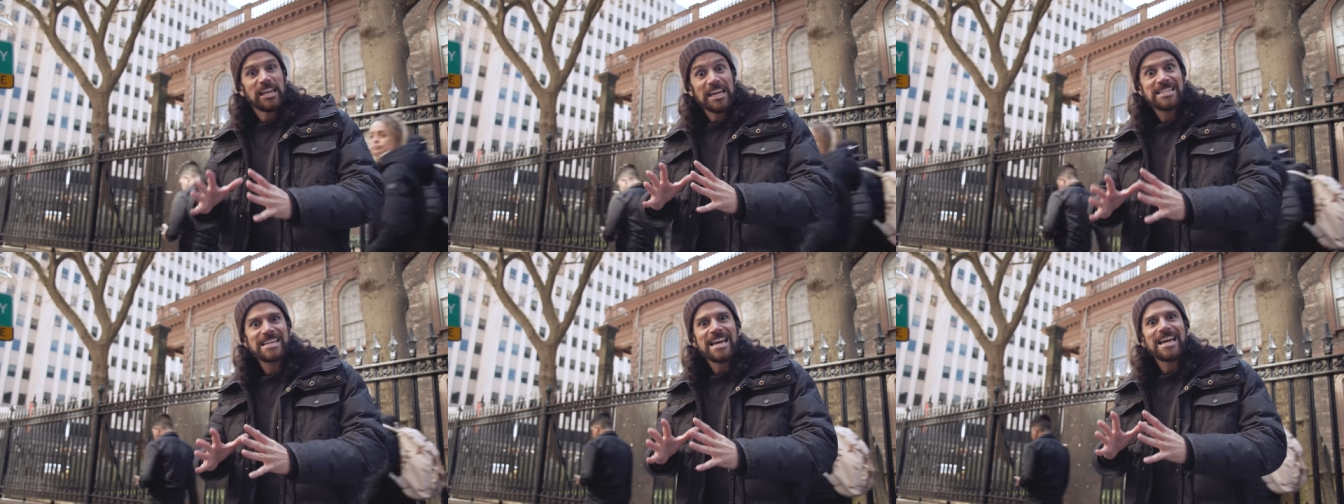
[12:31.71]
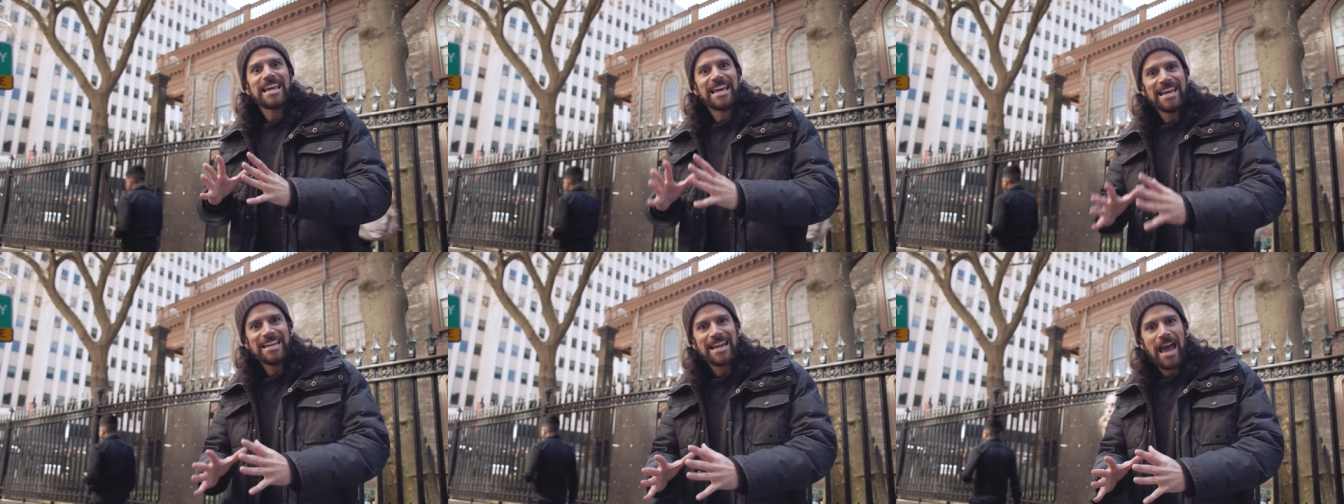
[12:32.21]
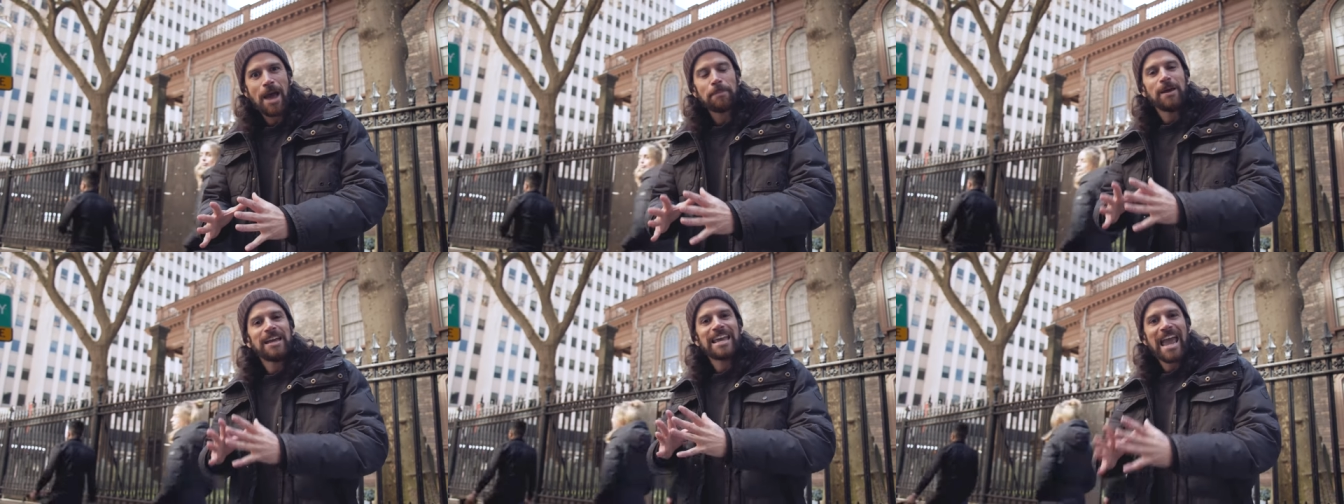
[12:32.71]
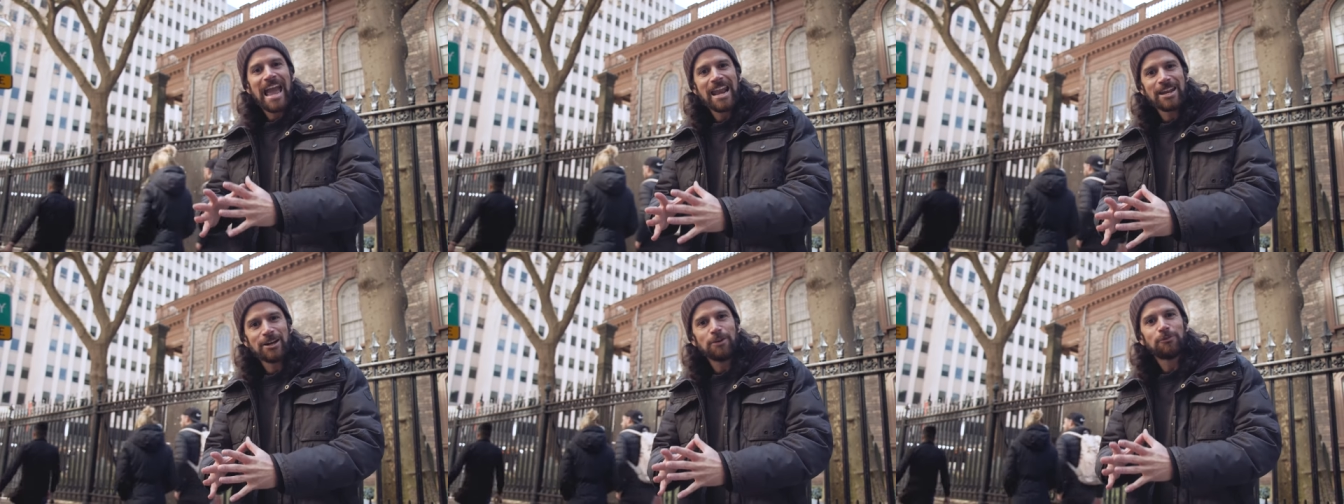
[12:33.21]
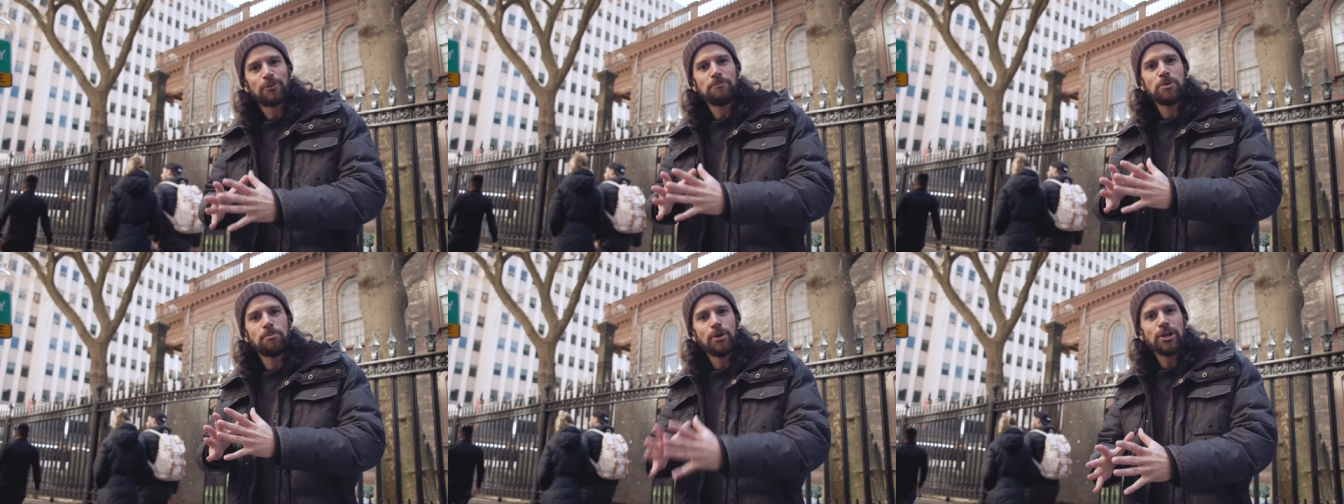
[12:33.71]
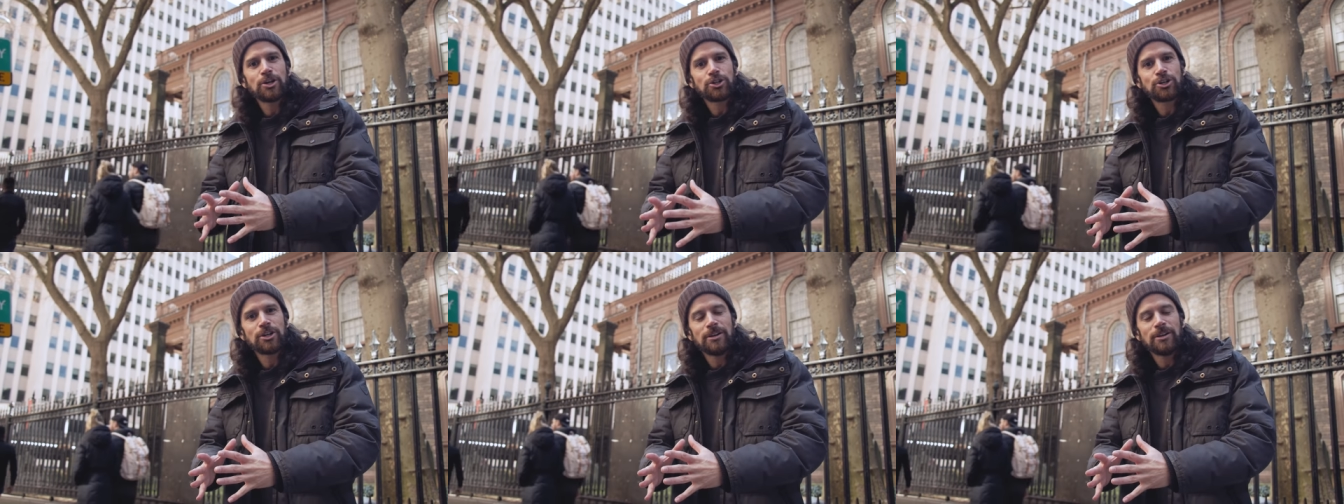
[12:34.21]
Let's kidnap Canada from the British.